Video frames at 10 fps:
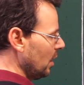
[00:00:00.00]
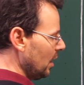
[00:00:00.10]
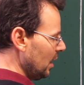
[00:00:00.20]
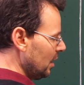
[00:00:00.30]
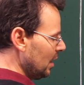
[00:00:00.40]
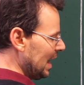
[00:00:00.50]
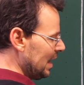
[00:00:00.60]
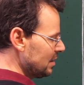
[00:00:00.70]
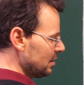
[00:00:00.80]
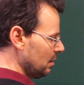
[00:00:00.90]
in
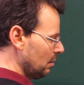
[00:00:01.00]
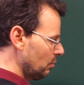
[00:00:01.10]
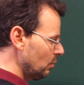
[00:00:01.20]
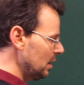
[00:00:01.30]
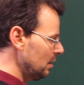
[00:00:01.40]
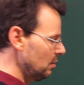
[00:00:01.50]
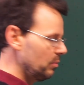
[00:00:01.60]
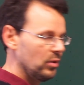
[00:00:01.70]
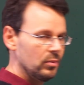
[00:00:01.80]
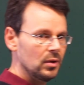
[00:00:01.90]
S3, the
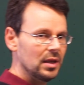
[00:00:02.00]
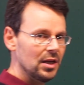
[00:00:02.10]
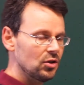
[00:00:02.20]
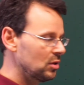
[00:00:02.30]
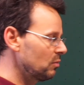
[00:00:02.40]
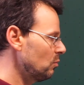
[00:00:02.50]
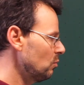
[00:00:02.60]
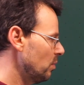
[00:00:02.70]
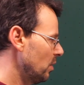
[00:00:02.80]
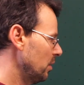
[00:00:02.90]
permutation
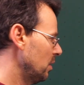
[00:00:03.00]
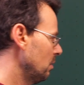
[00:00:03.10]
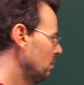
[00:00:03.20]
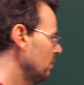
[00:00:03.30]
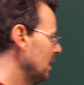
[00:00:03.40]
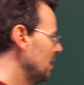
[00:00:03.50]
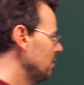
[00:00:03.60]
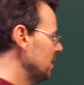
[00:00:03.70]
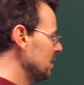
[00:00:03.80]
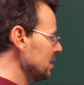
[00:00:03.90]
group on 3
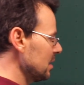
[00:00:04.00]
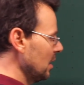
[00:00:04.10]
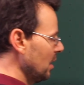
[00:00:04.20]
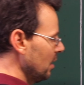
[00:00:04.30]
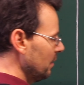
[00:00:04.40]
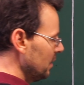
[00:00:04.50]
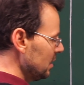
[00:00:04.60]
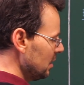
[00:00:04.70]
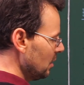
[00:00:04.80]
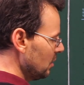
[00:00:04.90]
elements.
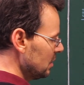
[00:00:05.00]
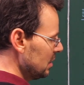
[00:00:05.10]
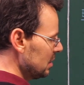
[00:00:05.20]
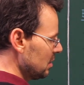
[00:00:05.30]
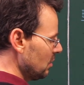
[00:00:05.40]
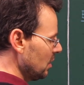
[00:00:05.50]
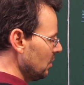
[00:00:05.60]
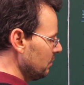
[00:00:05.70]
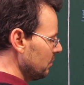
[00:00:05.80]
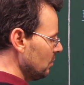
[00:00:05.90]
This here consists only
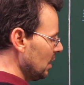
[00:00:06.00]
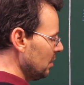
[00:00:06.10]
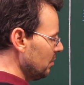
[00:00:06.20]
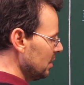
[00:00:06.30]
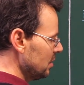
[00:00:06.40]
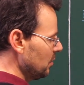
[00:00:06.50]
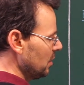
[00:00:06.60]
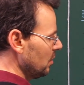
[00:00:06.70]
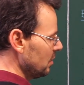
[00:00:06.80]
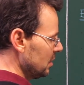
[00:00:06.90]
of 2 elements,
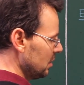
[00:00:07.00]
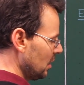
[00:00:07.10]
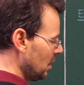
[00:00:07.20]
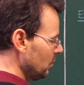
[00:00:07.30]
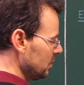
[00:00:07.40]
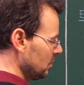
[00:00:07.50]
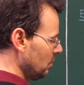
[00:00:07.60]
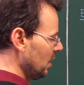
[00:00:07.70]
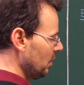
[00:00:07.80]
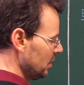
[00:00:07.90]
because tau
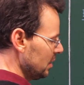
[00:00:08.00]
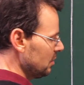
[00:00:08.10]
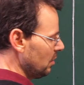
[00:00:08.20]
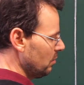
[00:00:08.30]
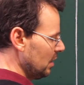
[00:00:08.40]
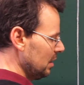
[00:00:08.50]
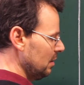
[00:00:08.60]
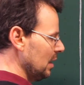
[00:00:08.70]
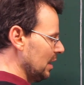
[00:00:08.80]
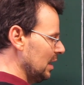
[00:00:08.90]
squared is already
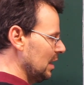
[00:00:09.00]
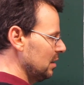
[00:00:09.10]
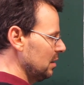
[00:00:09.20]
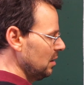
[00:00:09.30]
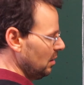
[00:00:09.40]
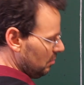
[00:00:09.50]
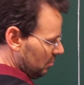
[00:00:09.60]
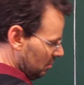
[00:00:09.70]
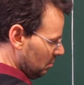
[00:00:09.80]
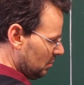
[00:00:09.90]
the identity.
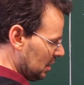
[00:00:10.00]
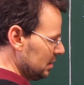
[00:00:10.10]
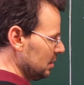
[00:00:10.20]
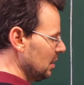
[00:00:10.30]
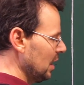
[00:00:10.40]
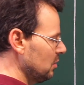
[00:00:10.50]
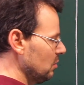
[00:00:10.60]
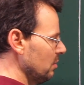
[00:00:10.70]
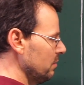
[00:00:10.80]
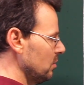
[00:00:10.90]
That's the nature
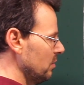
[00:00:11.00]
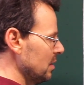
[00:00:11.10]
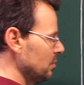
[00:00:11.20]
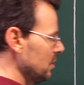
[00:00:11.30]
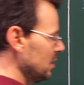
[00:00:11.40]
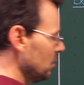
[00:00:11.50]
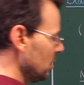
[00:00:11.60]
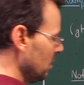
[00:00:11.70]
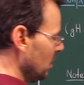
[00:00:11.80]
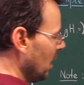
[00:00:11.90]
of a
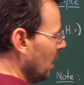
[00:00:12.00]
transposition.